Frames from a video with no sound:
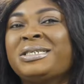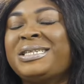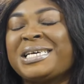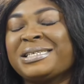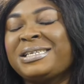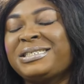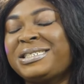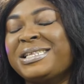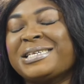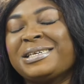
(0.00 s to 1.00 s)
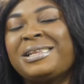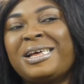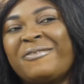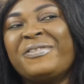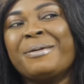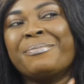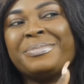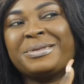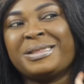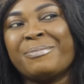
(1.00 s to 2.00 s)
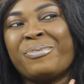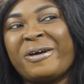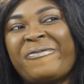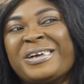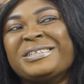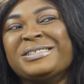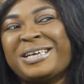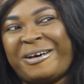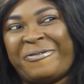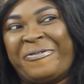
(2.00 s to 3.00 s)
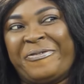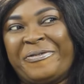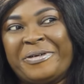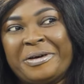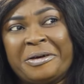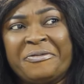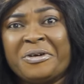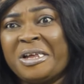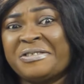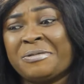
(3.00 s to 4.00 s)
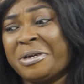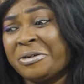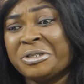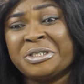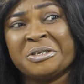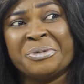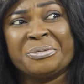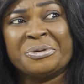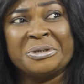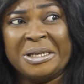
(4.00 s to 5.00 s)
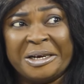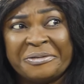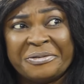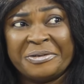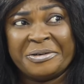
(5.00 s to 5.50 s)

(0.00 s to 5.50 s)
she doesn't love the boyfriend enough. If you love someone, don't cheat on people you love.